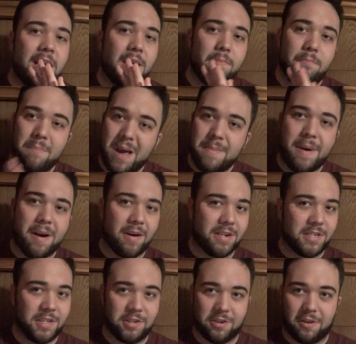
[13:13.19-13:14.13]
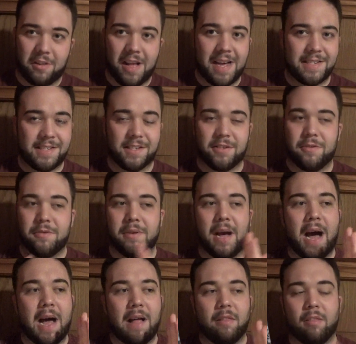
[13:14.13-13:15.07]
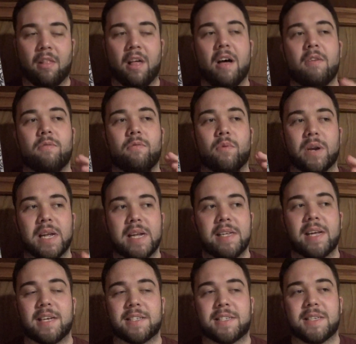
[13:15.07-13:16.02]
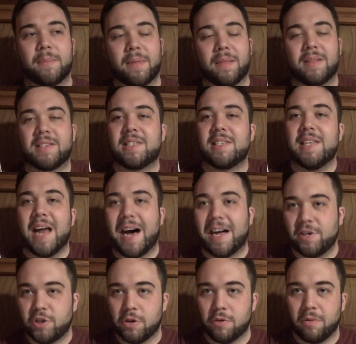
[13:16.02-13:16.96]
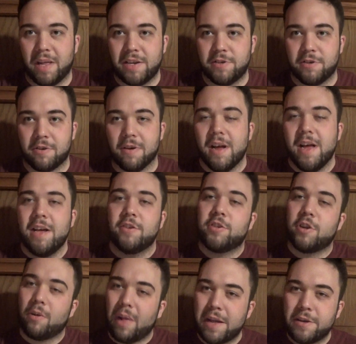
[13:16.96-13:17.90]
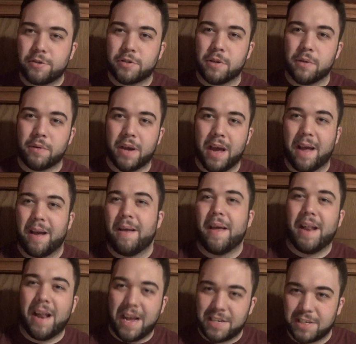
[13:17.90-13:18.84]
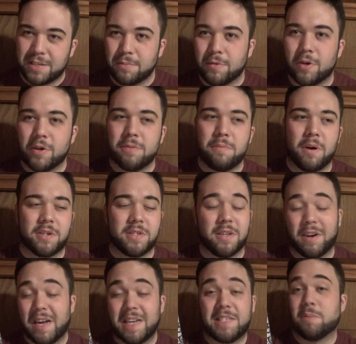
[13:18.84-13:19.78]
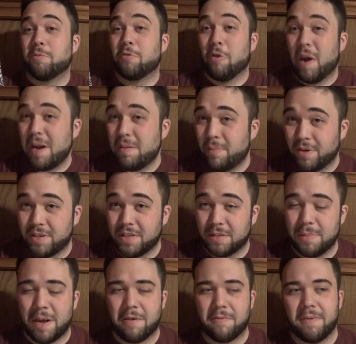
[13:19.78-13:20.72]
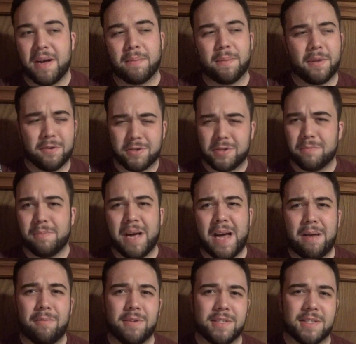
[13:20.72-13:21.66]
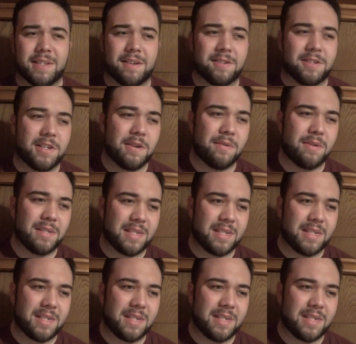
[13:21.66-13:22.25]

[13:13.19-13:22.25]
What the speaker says: Mayberry is such a classic, dude. I love when he does something that's not Joe Ledger. Joe Ledger's okay. It has some good books in there. It has some great books, as a matter of fact, but there are some bad ones in there too.